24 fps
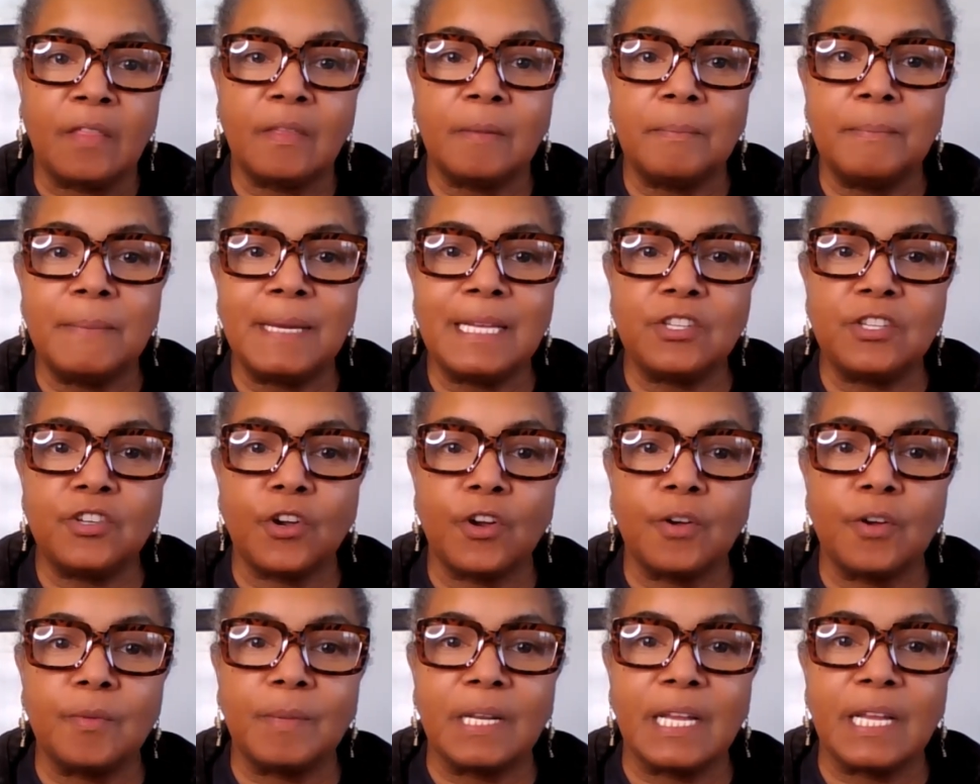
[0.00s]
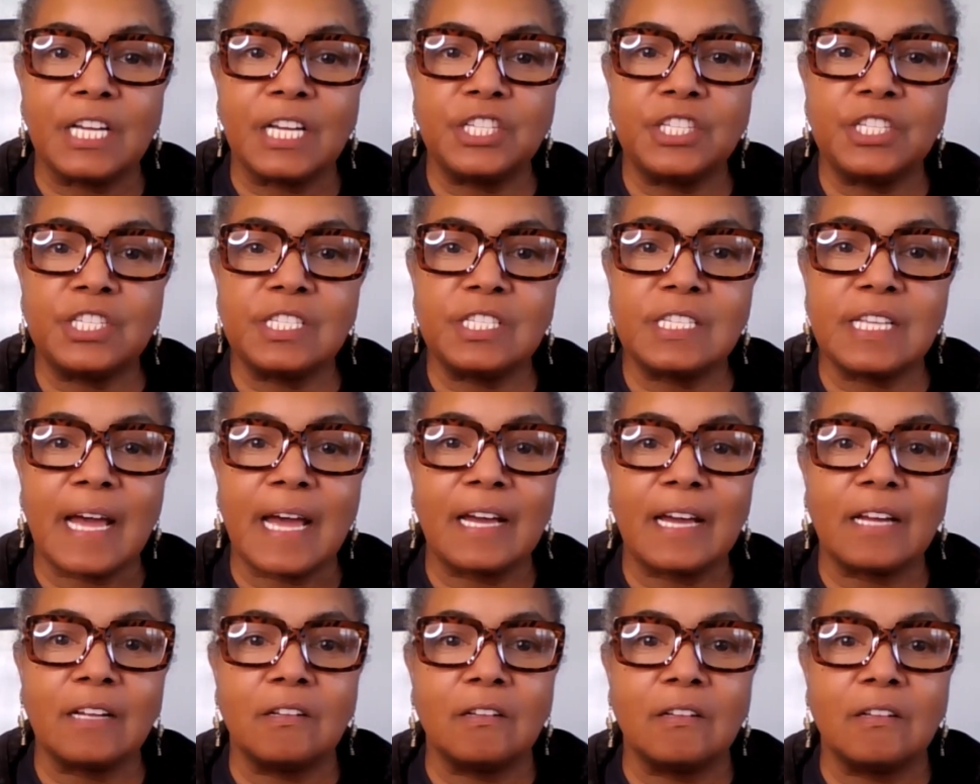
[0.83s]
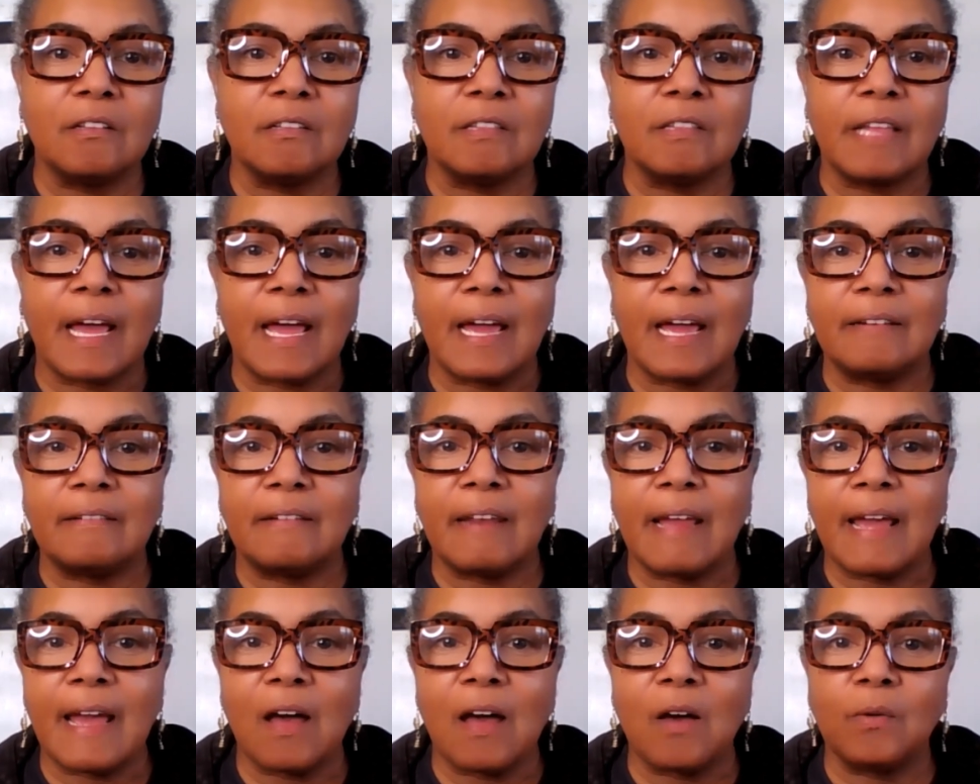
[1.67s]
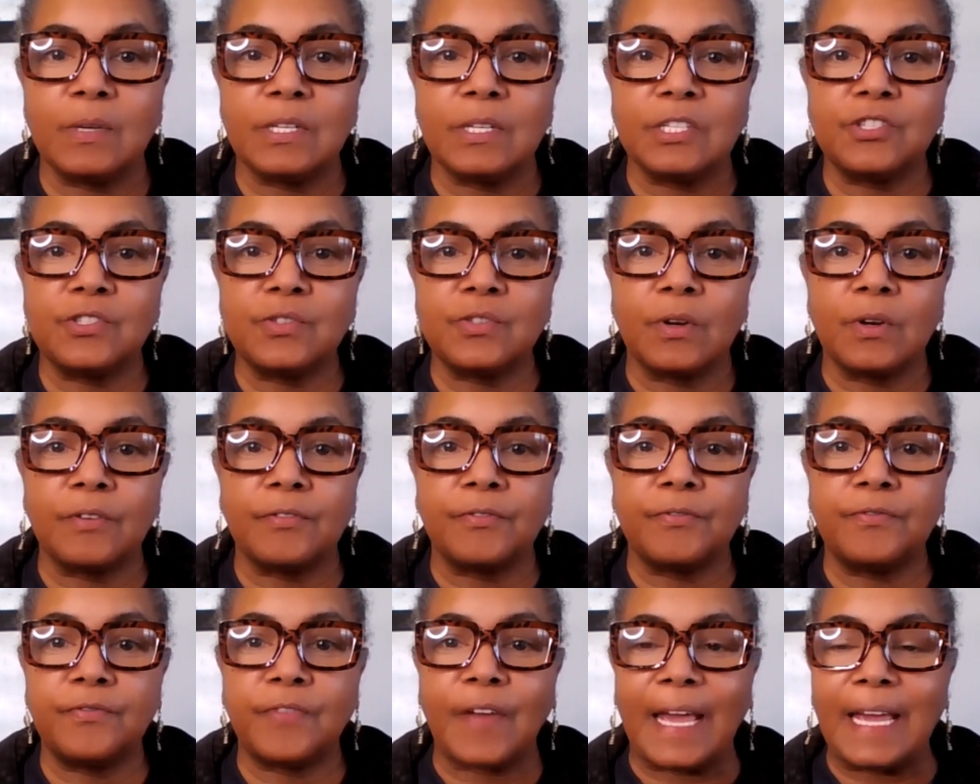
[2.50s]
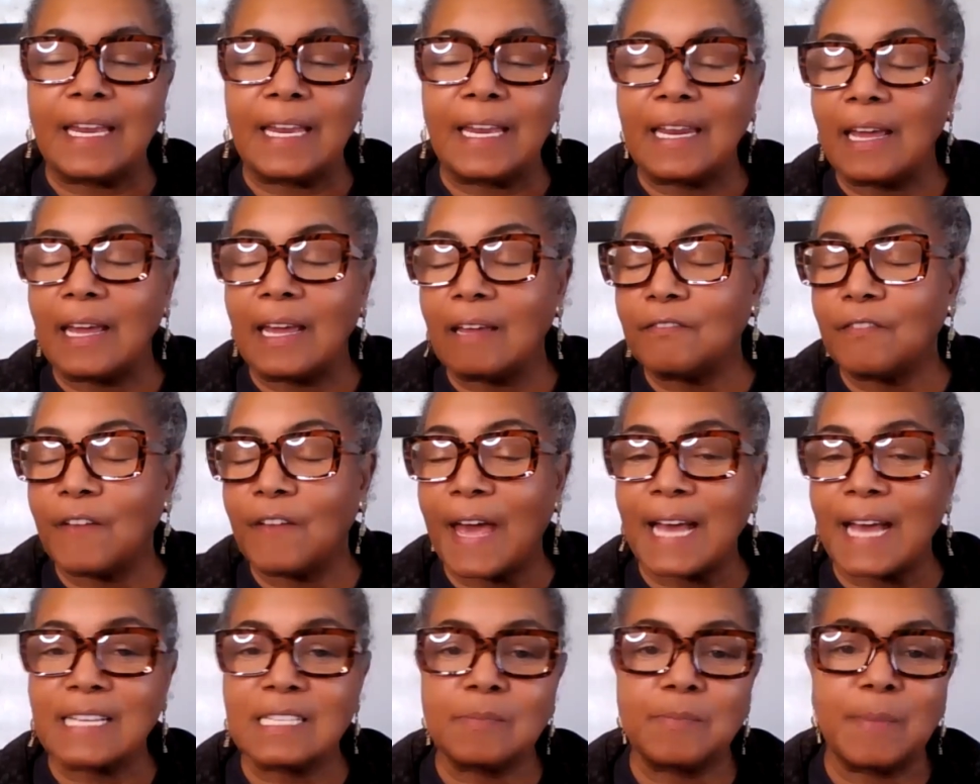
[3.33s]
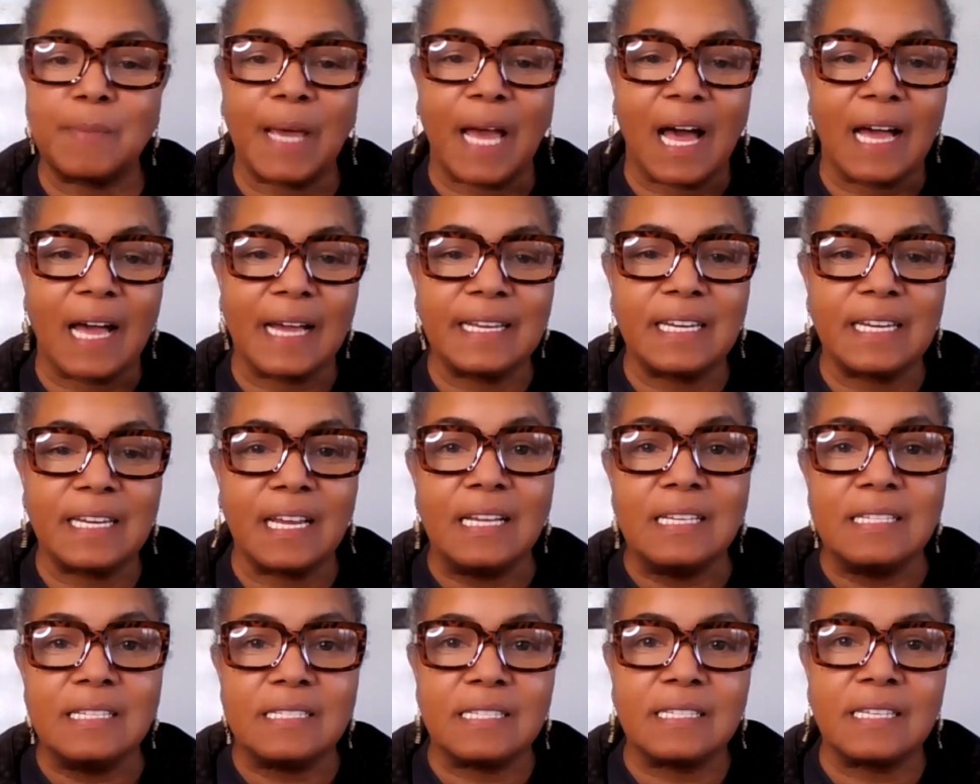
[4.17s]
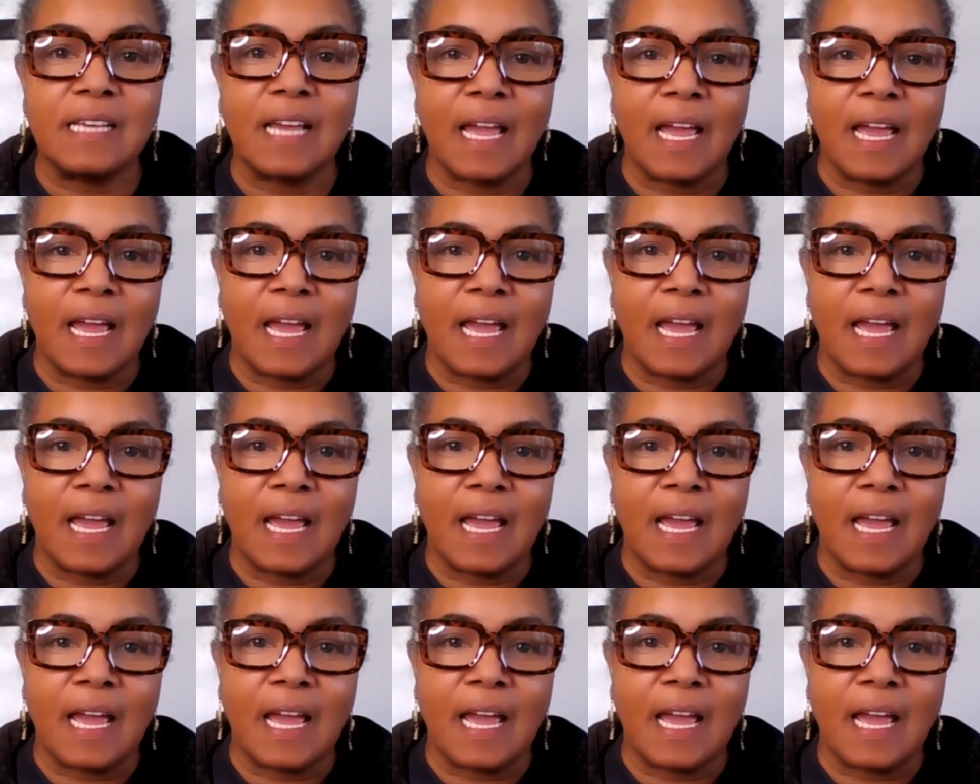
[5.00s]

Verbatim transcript: the midterm election cycle that now is sort of fading fast behind us.